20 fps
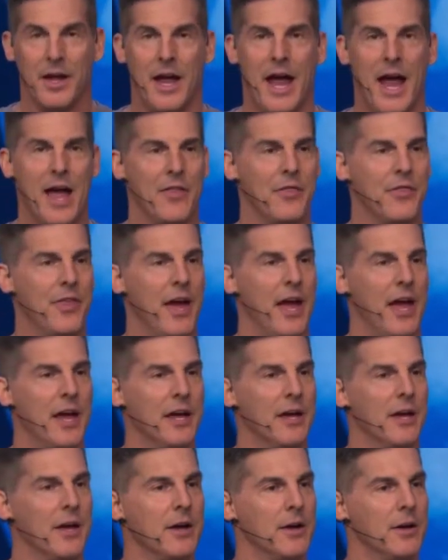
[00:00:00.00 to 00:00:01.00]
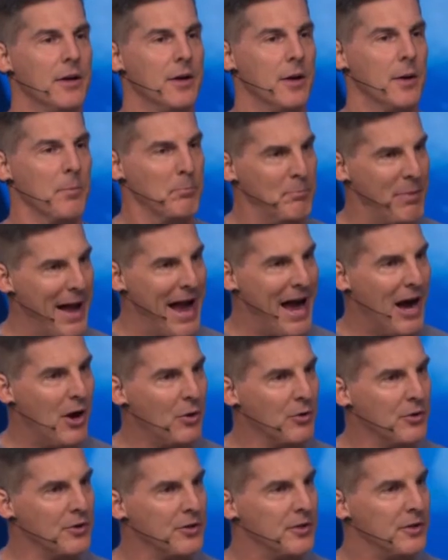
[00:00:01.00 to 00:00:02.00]
and they
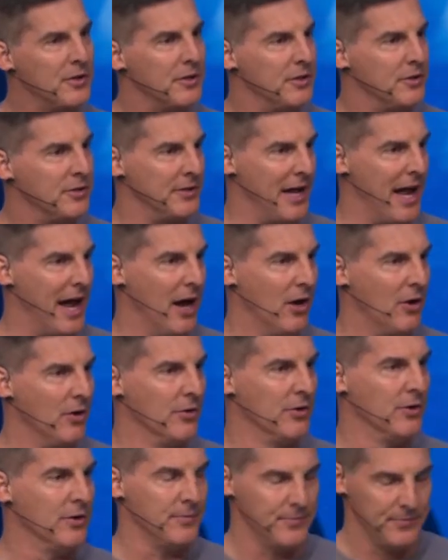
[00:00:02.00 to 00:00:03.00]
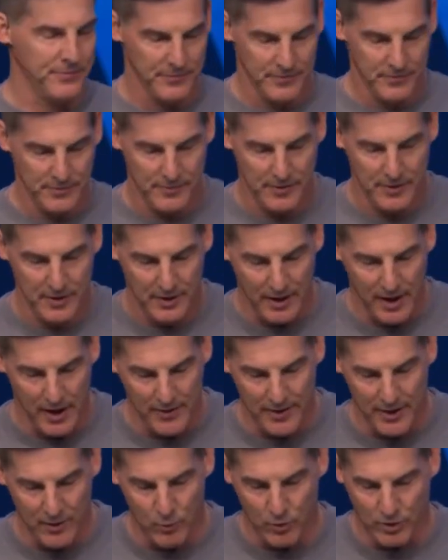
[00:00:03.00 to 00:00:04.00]
bowed down
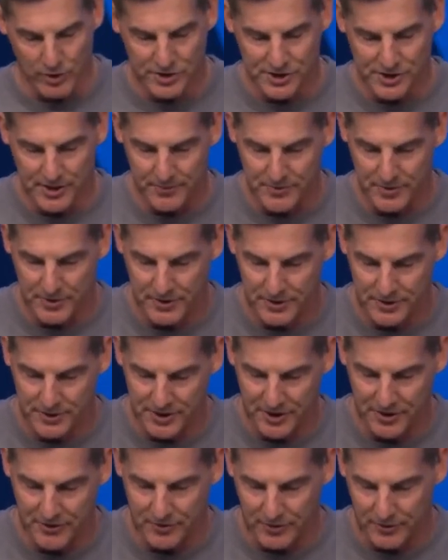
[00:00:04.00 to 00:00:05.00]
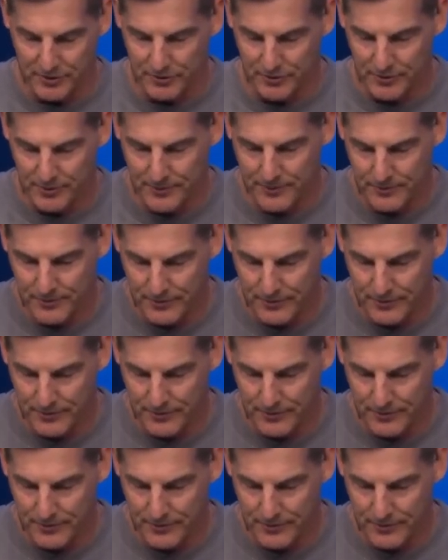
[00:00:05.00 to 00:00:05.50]
and they worshiped Jesus.